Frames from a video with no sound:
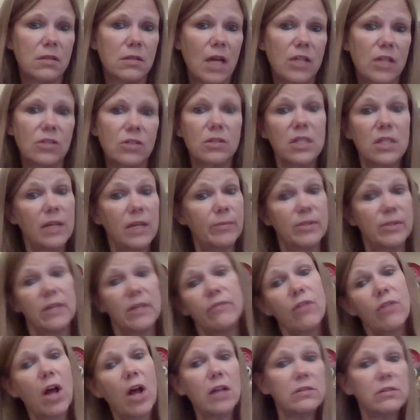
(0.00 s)
I took
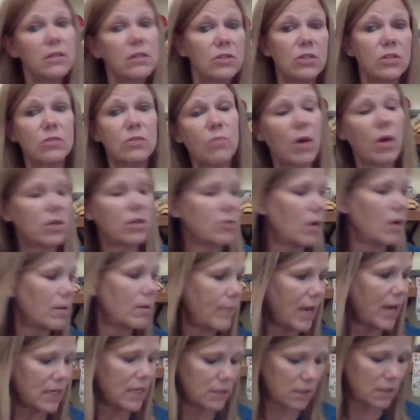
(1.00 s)
DMC floss and just walked around
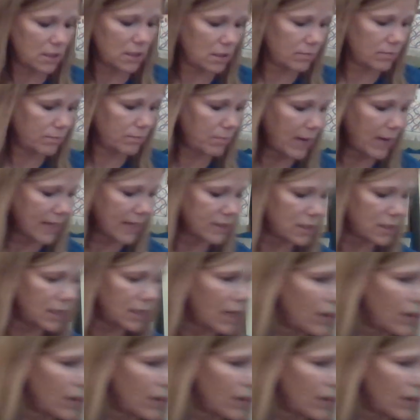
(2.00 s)
and passed it, passed it